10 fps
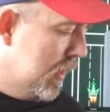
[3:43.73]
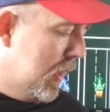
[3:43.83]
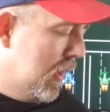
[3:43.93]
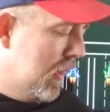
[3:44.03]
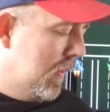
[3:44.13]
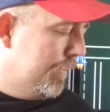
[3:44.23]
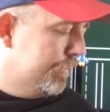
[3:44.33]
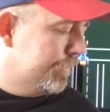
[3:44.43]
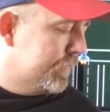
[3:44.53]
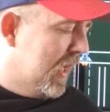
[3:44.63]
I
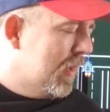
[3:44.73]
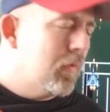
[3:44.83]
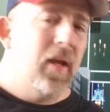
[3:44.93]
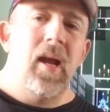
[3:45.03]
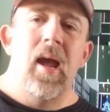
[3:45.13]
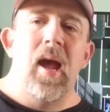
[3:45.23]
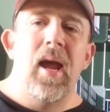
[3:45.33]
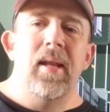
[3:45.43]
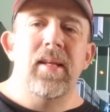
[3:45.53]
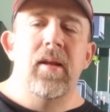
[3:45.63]
don't think I
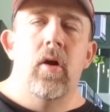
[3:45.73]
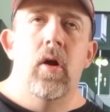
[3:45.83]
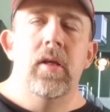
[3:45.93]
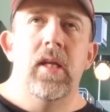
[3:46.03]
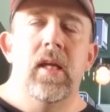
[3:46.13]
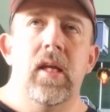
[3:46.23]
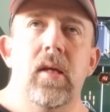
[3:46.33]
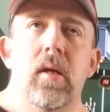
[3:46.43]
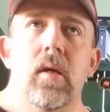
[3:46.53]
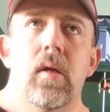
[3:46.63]
had that on
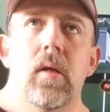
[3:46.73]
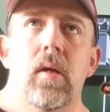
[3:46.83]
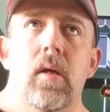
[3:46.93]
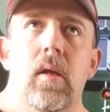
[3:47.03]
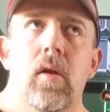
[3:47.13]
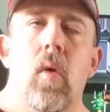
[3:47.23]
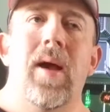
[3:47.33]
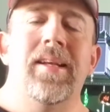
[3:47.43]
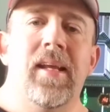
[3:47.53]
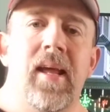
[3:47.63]
the... No,
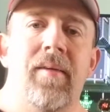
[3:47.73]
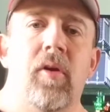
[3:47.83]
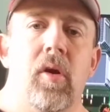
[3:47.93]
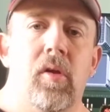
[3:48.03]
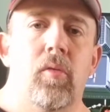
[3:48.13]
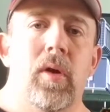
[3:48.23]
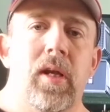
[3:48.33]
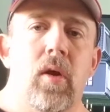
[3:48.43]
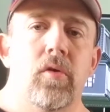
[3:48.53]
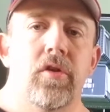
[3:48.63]
I did have it on the
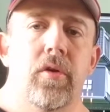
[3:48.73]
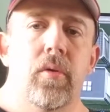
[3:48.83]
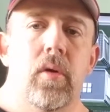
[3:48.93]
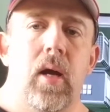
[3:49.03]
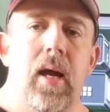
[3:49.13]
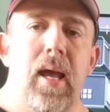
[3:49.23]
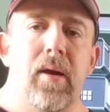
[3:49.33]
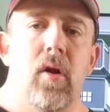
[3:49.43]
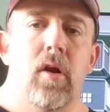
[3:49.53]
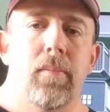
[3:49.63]
3DO too. I had
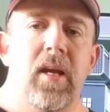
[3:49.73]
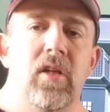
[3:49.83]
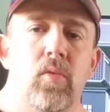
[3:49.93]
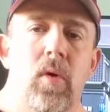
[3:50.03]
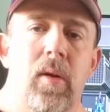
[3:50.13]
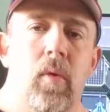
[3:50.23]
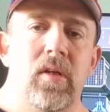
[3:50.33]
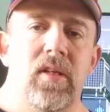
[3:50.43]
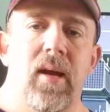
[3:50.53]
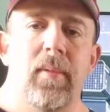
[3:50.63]
it on the PS1 at
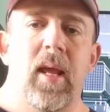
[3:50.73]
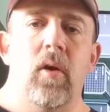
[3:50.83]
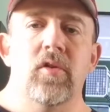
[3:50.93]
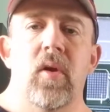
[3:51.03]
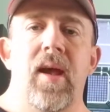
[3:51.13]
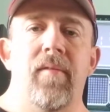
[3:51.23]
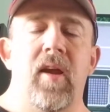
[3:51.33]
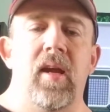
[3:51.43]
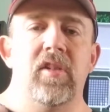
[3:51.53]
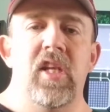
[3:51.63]
one time, and they also have
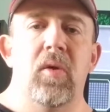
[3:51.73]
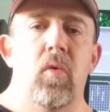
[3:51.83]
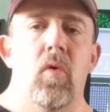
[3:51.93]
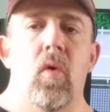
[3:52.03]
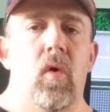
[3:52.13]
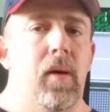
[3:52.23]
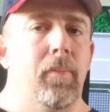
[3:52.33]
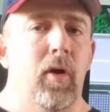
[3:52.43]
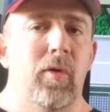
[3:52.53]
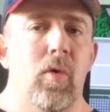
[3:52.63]
a sequel or a
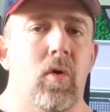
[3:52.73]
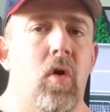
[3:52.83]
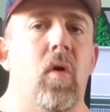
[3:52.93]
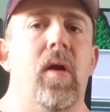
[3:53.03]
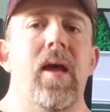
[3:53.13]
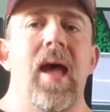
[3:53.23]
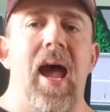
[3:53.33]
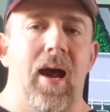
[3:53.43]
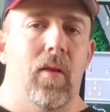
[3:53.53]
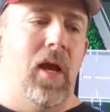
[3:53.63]
prequel called
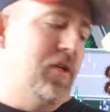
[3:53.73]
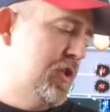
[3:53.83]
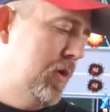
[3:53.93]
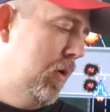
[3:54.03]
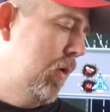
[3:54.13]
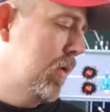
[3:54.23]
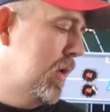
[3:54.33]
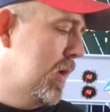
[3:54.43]
Allied General,